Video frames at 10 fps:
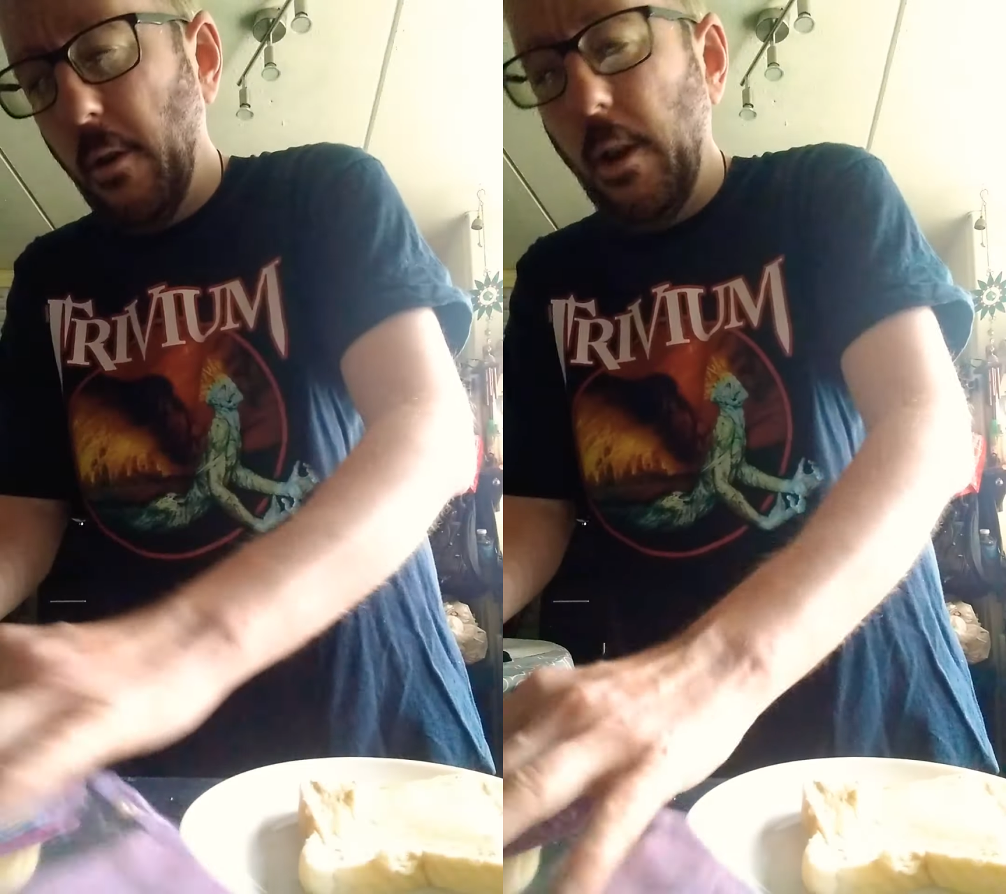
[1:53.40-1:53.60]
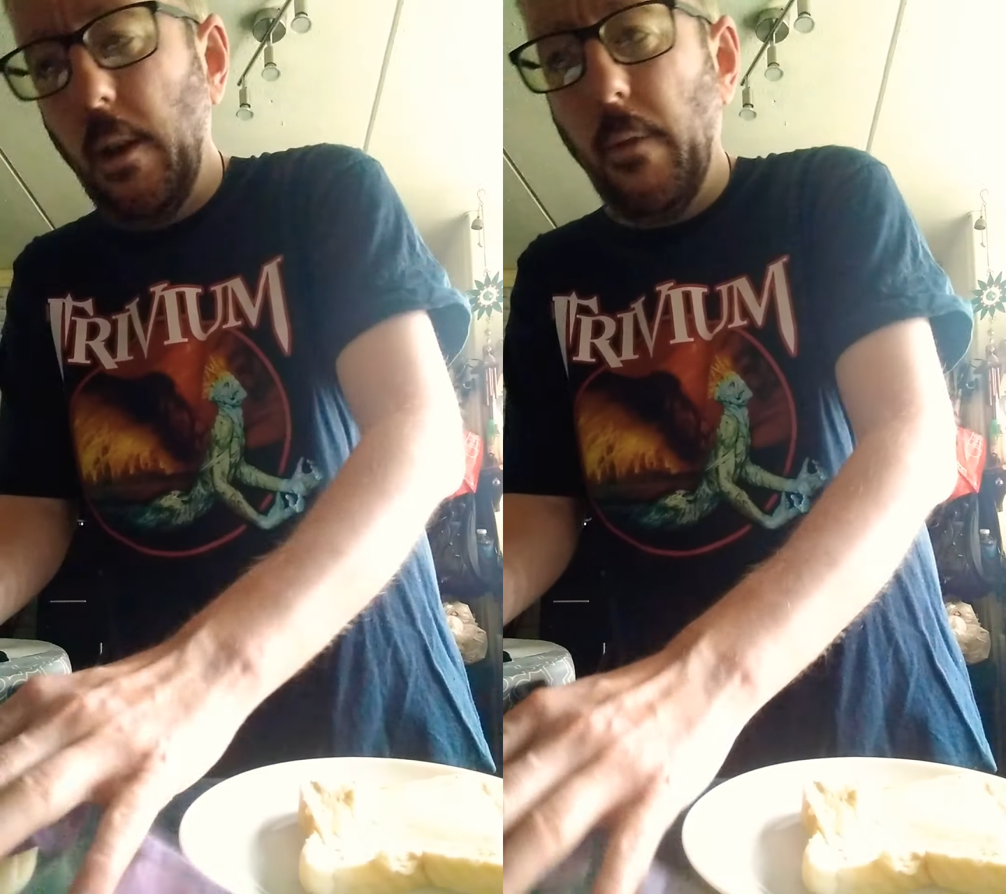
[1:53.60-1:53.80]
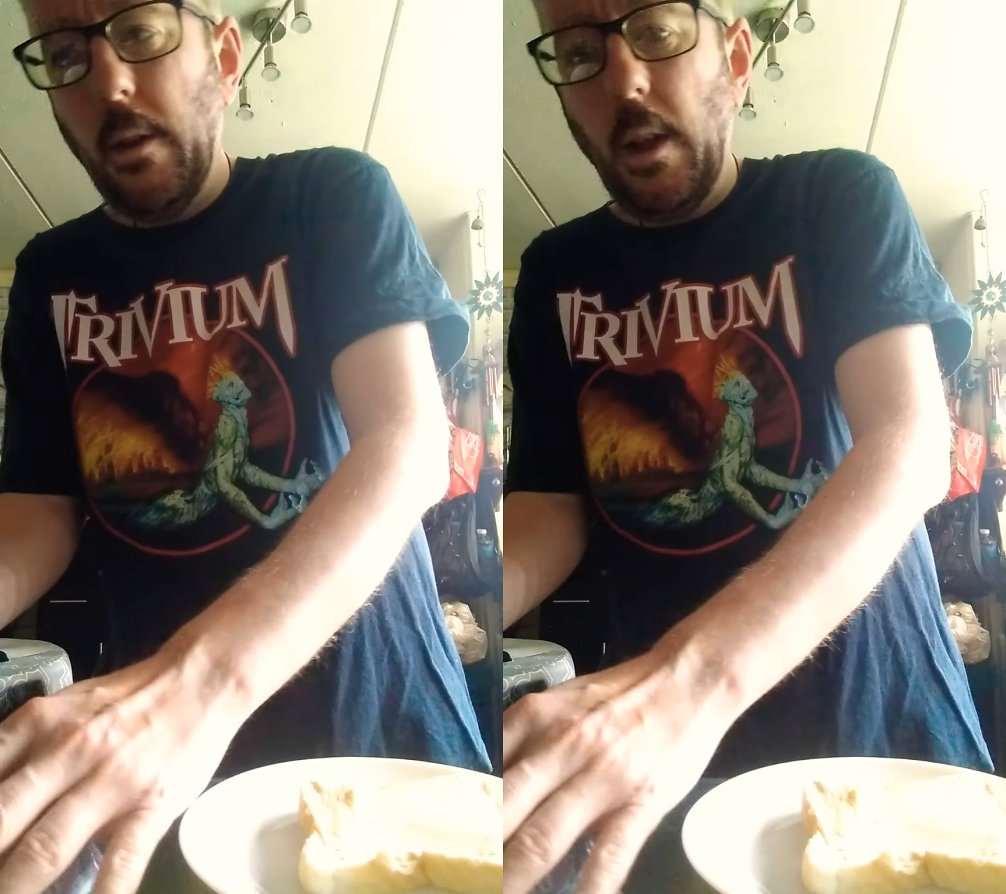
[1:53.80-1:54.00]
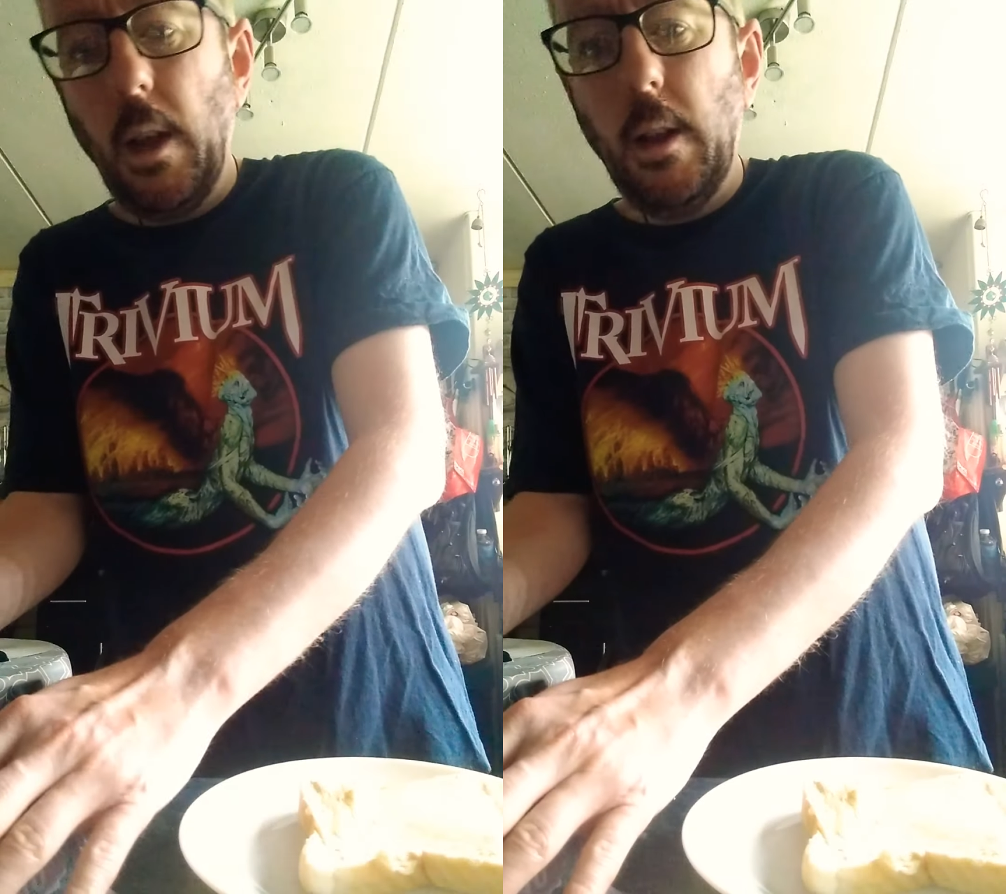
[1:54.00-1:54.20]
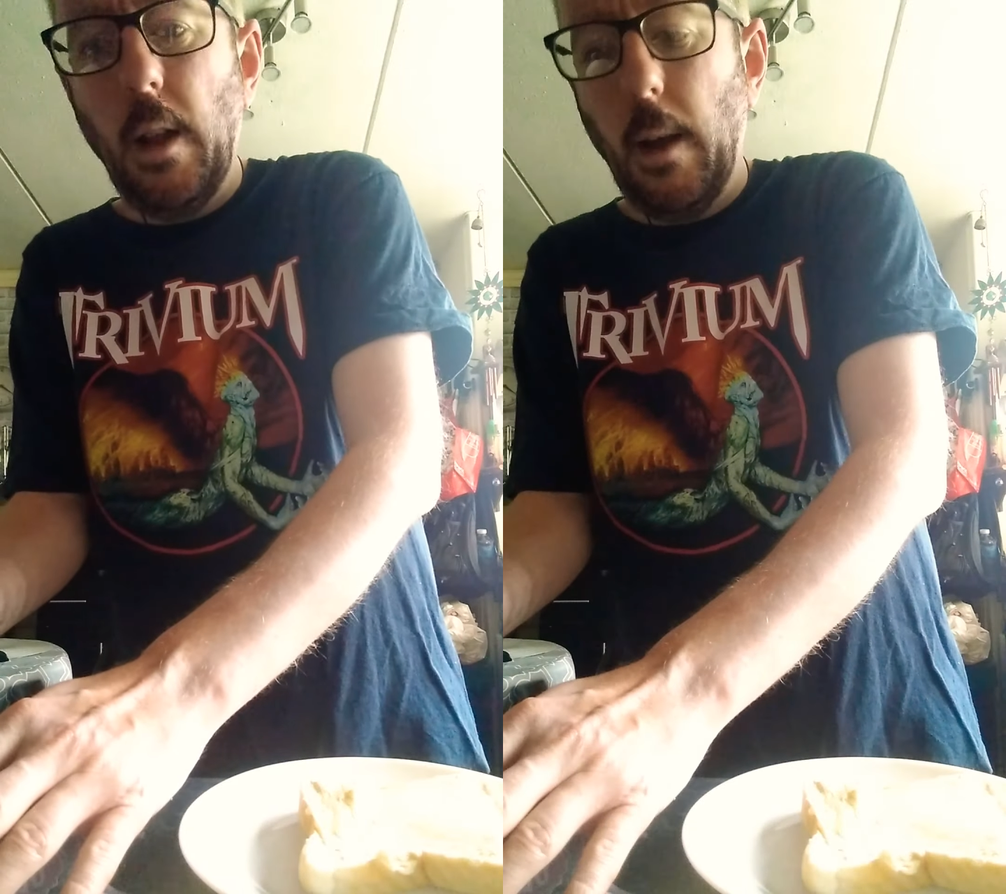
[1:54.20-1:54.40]
or even
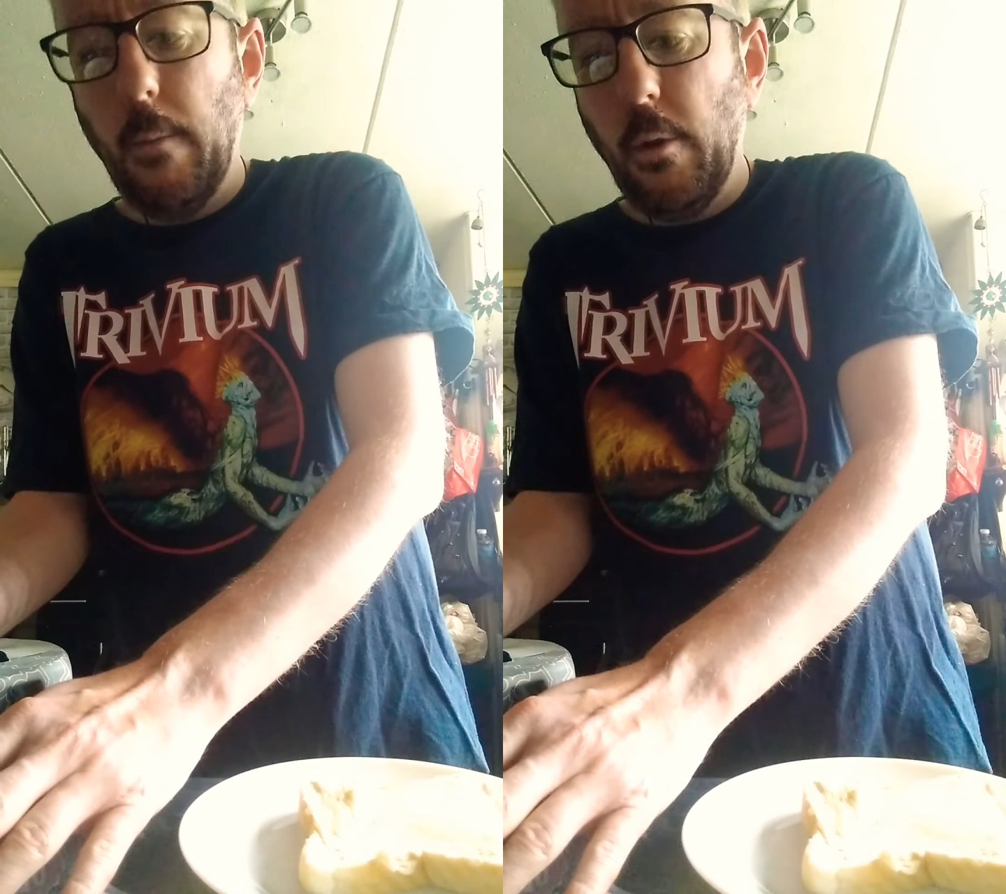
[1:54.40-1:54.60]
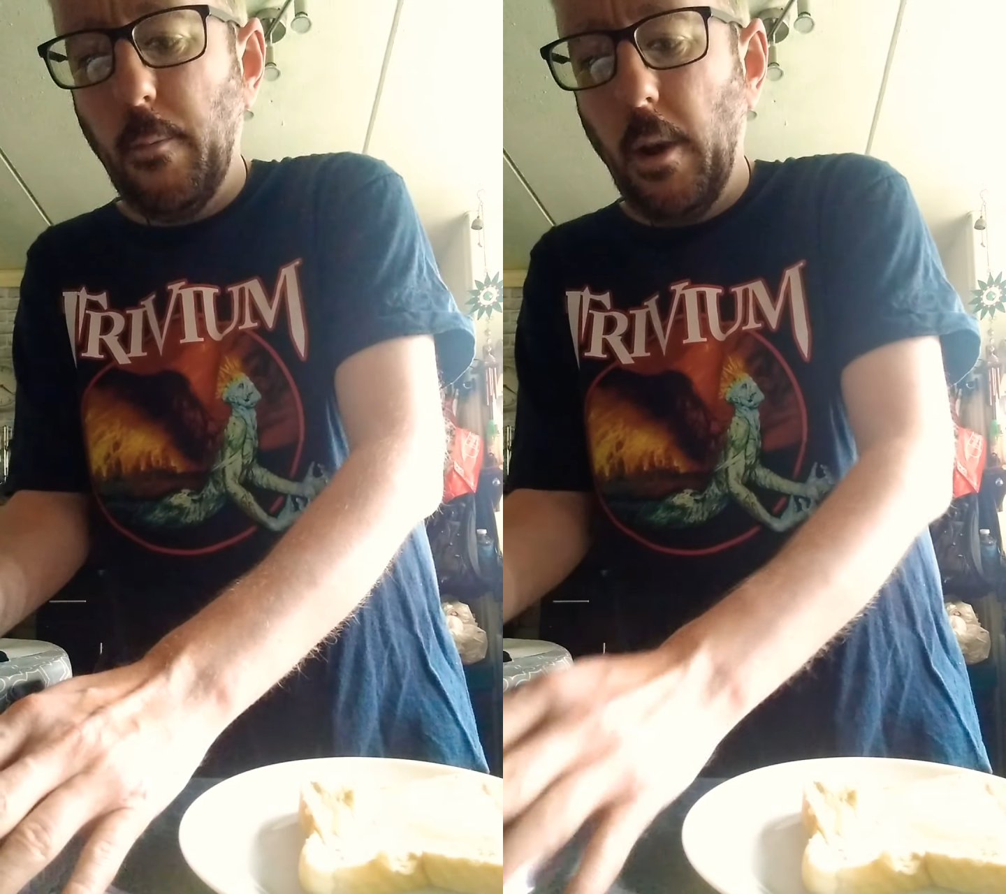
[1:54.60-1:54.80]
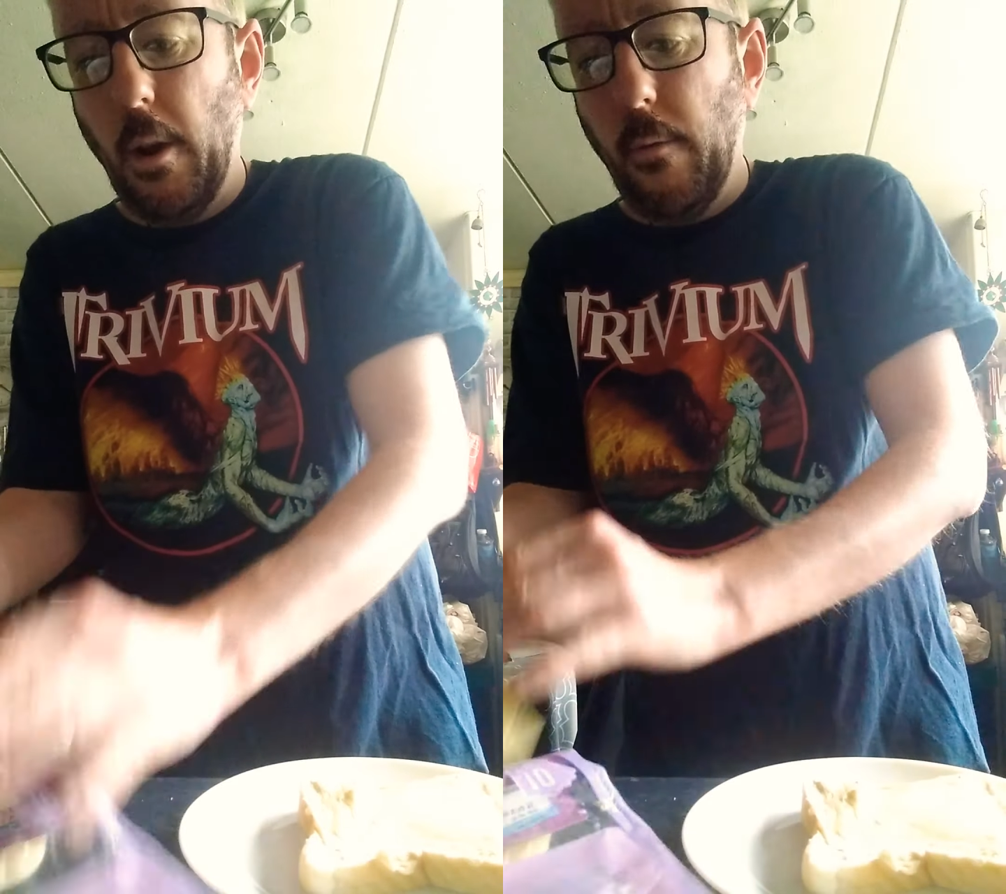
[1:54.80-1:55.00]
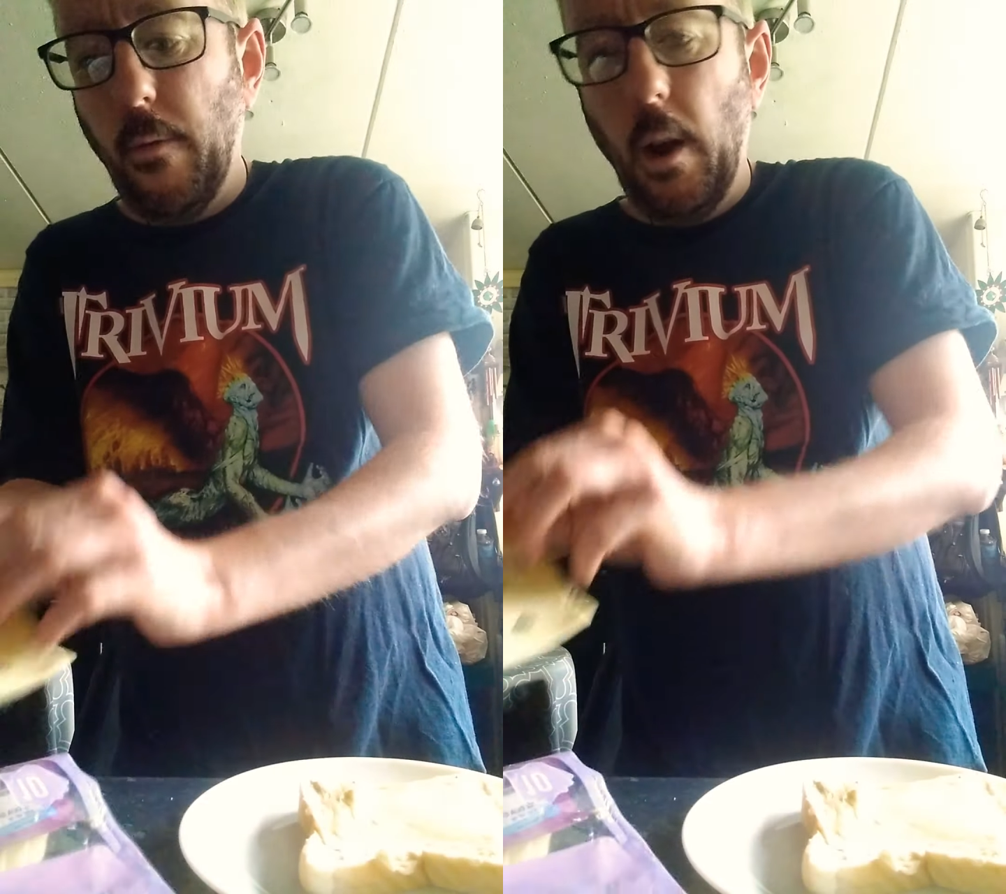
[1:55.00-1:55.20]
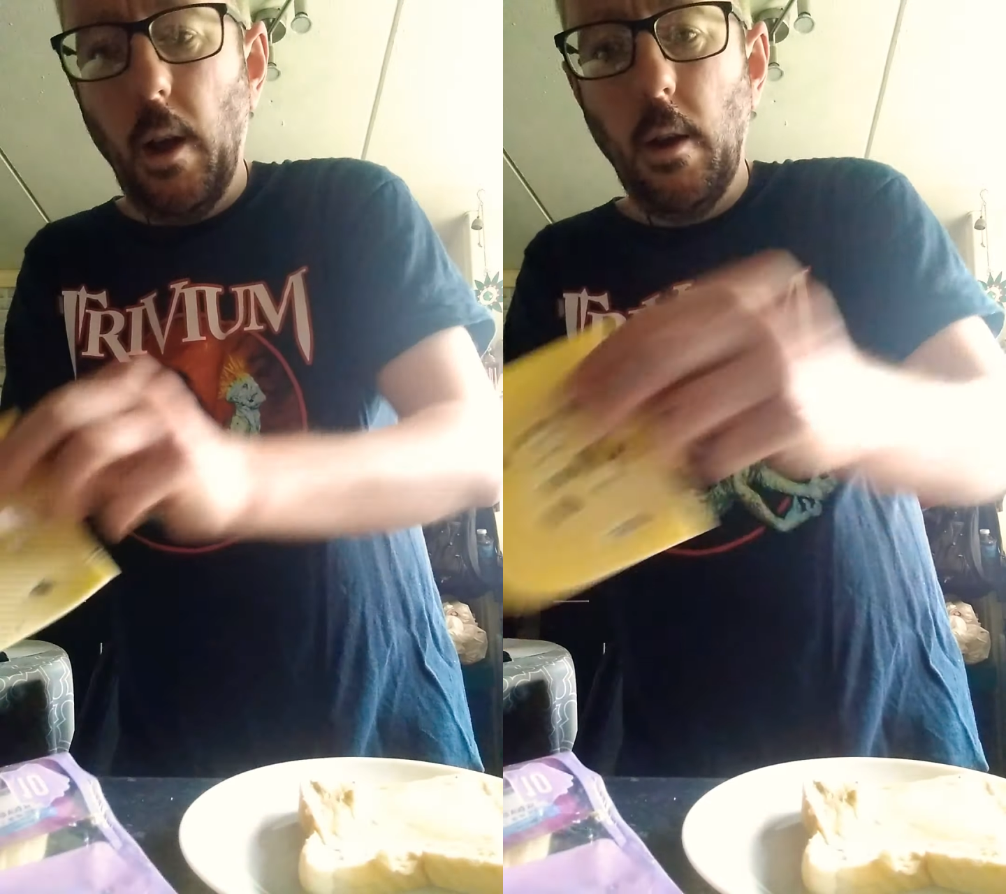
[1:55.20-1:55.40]
Edam would be good
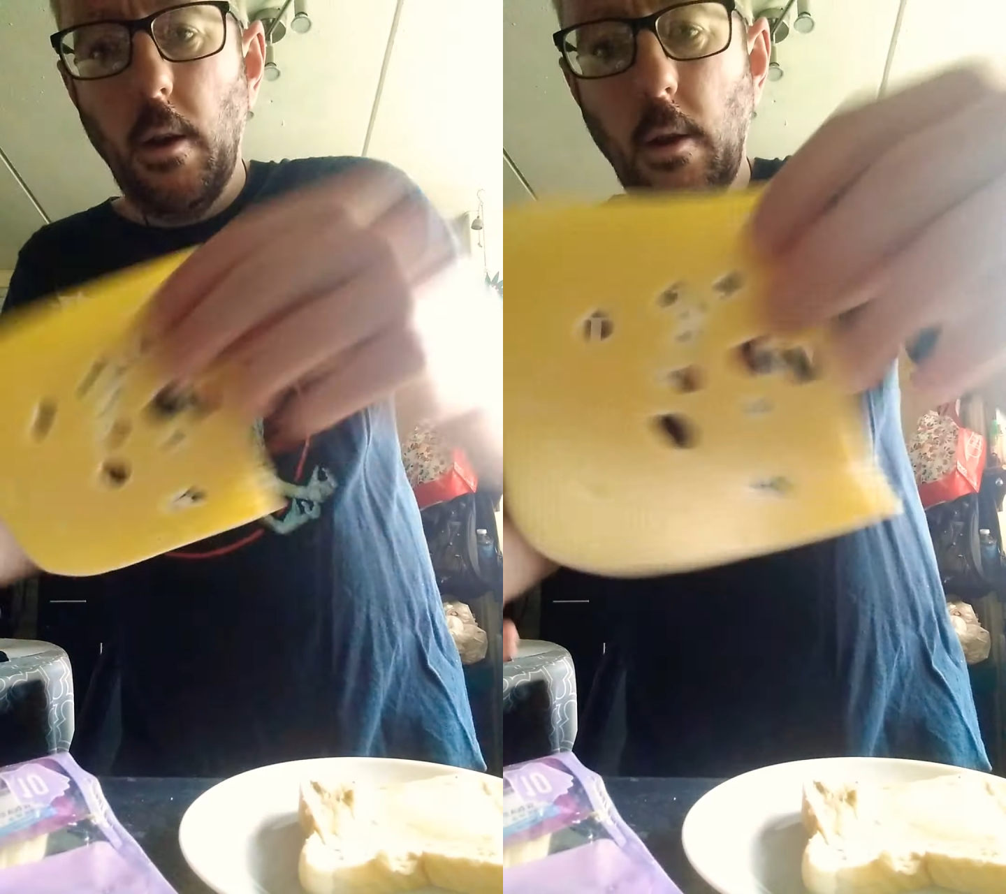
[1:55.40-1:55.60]
for it,